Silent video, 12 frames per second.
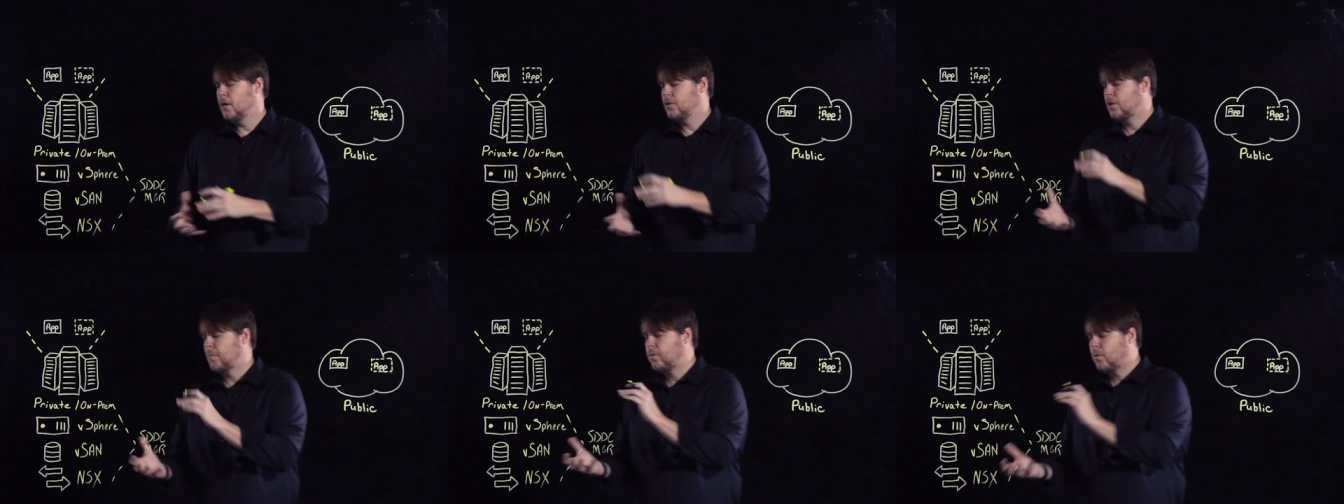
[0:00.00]

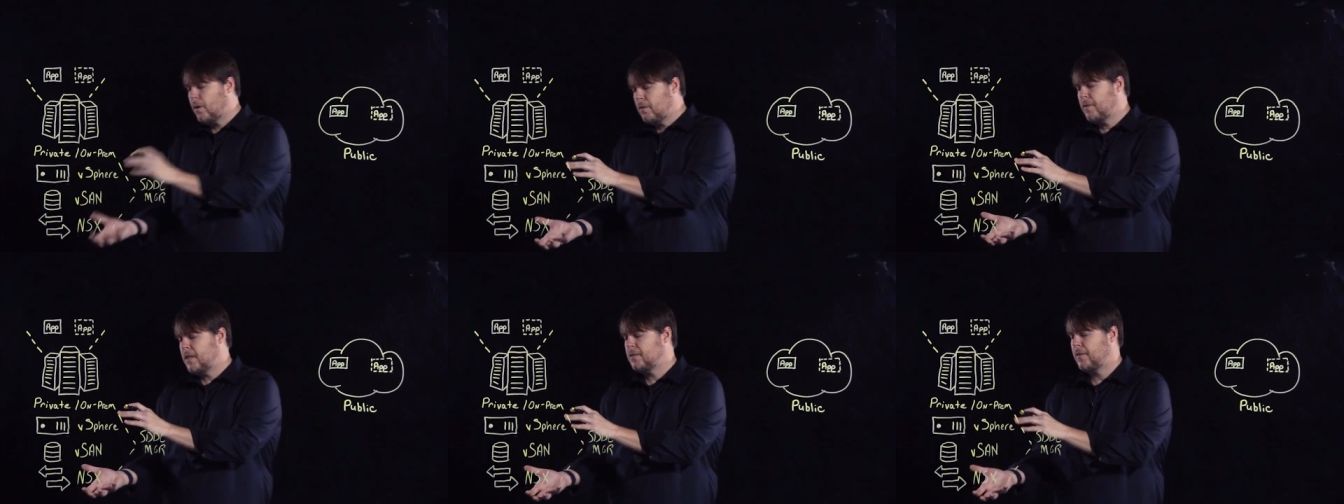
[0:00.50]
to deploy
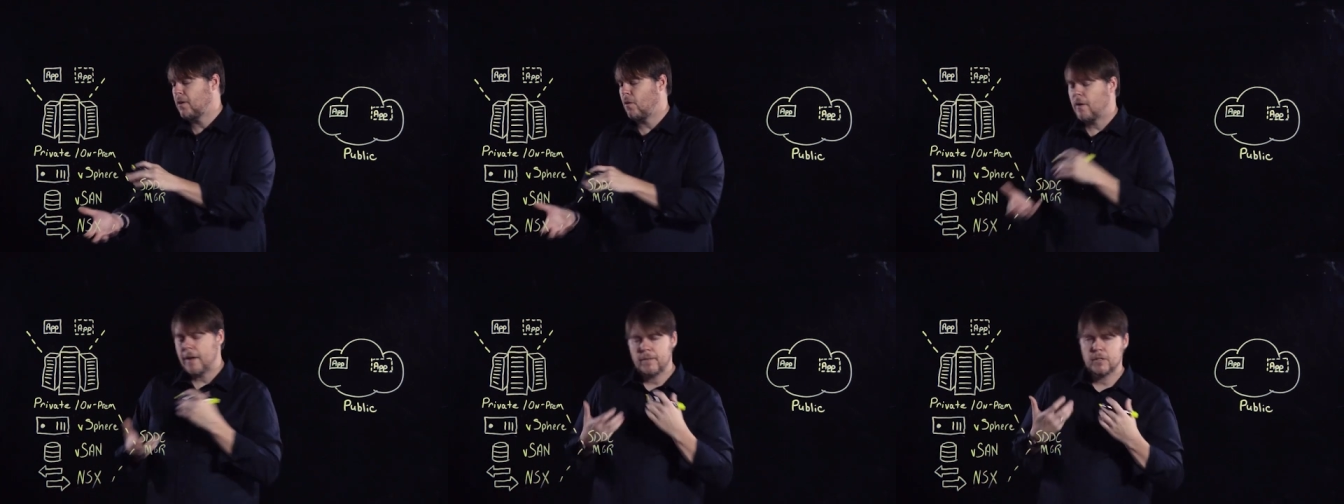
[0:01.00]
vSphere
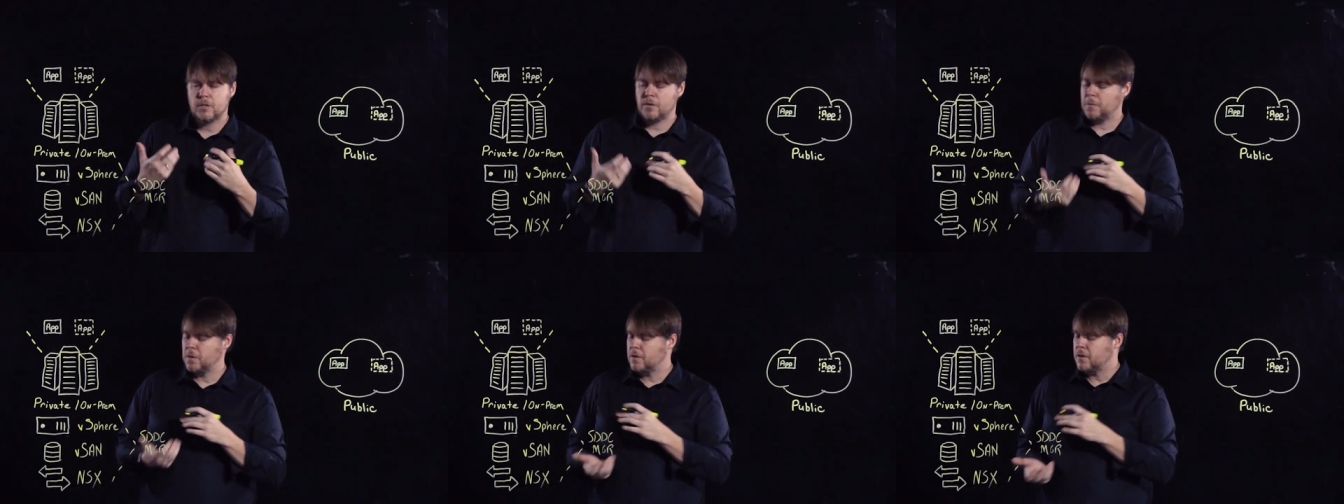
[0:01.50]
or even
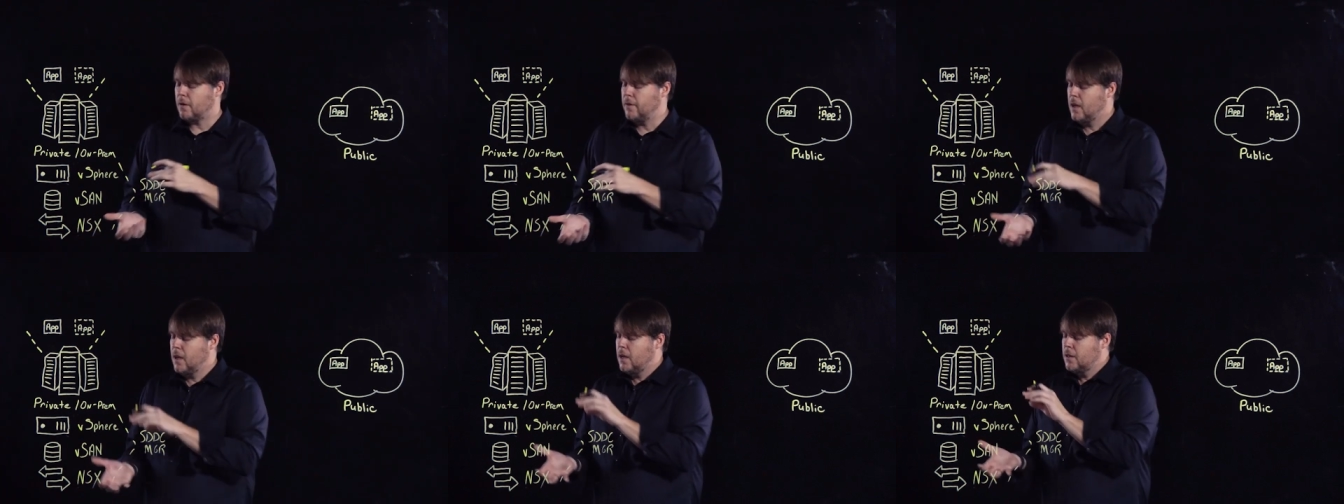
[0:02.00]
script yourself